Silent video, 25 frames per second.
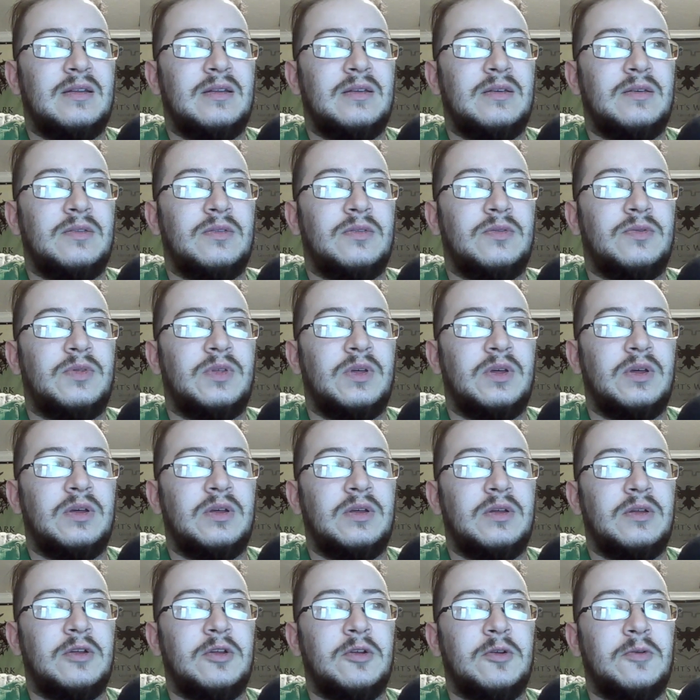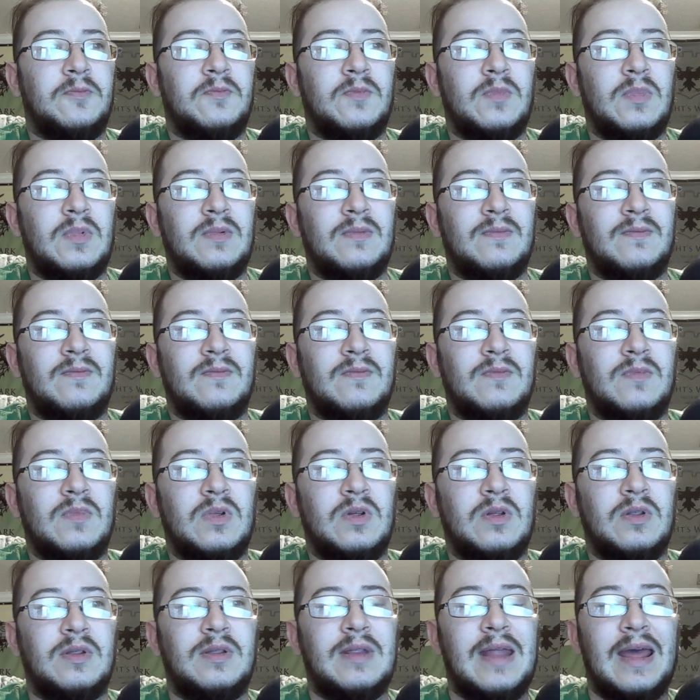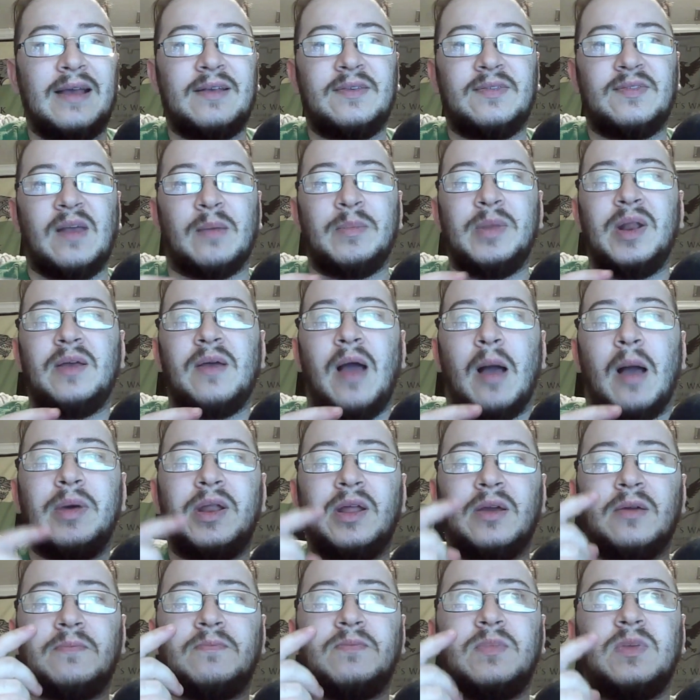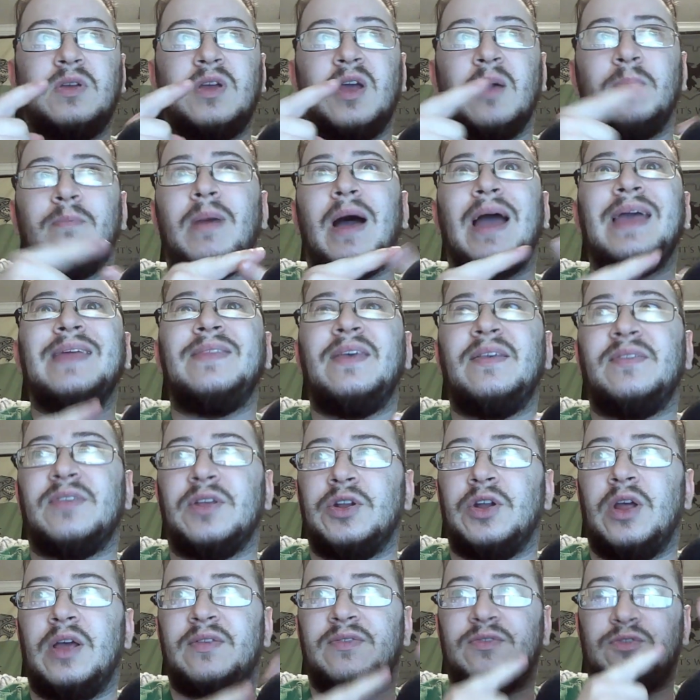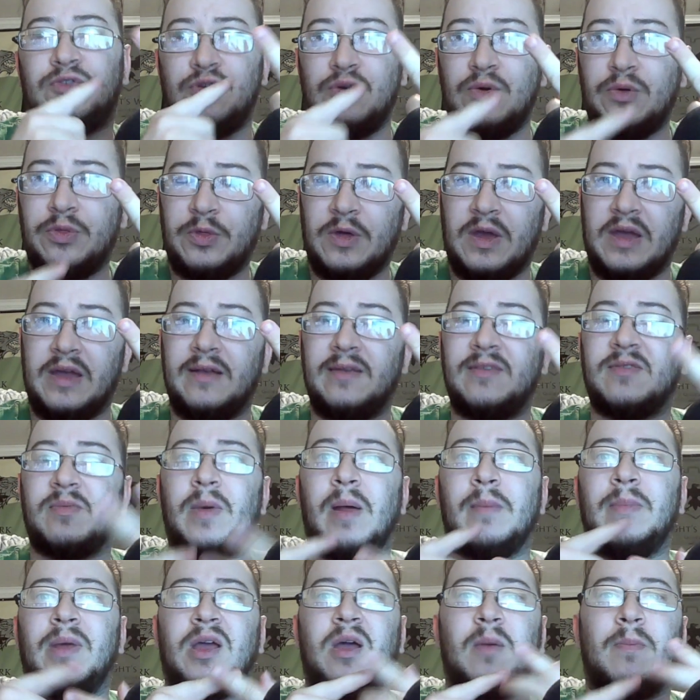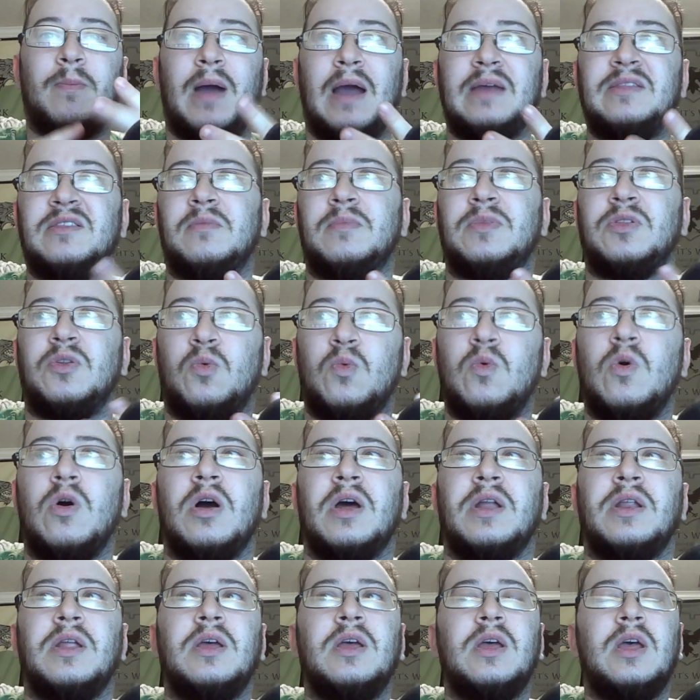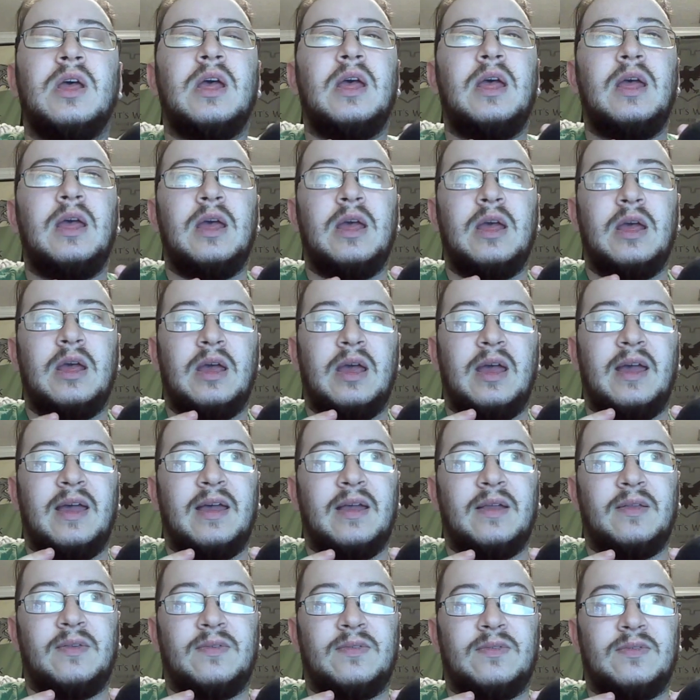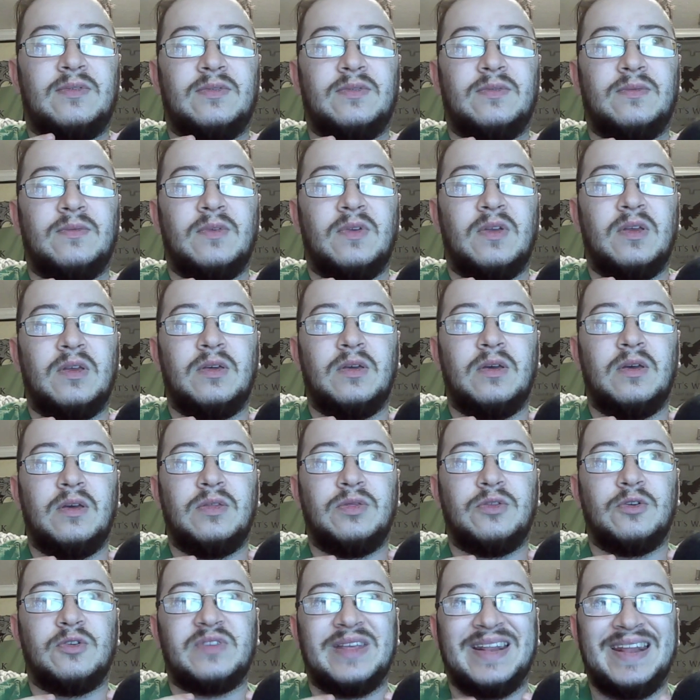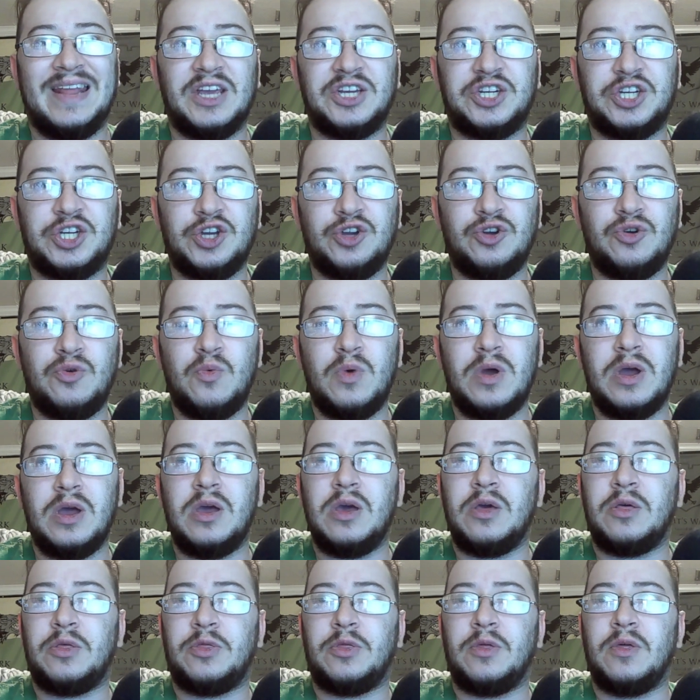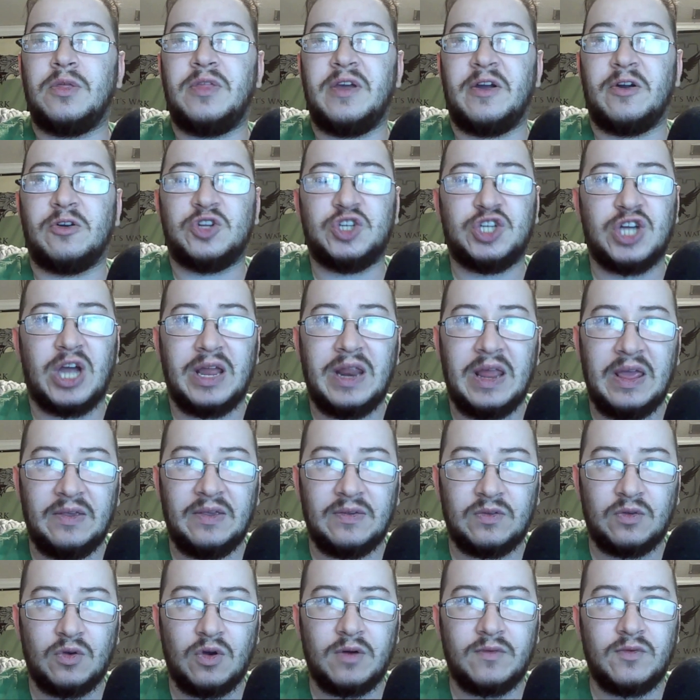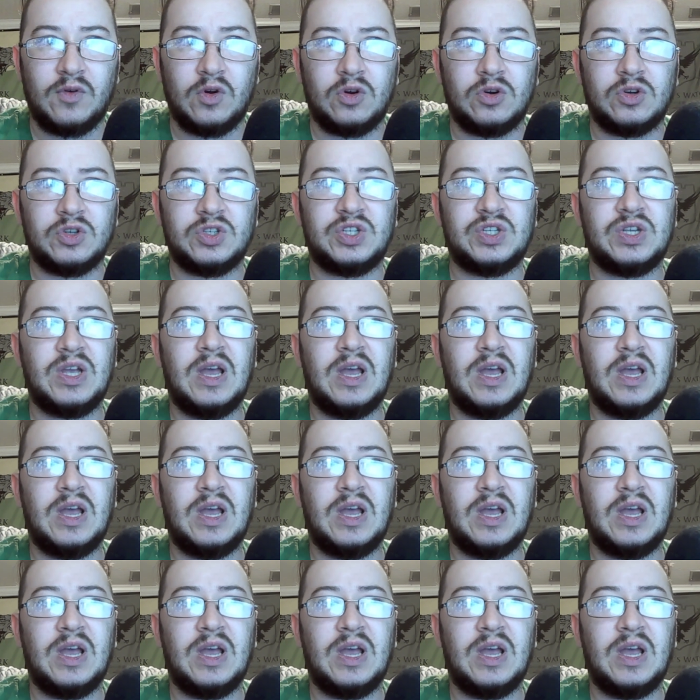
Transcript: the next, I'm gonna combine these, and it's two things, but I'm gonna combine them into one. There's an issue with their Chinese servers,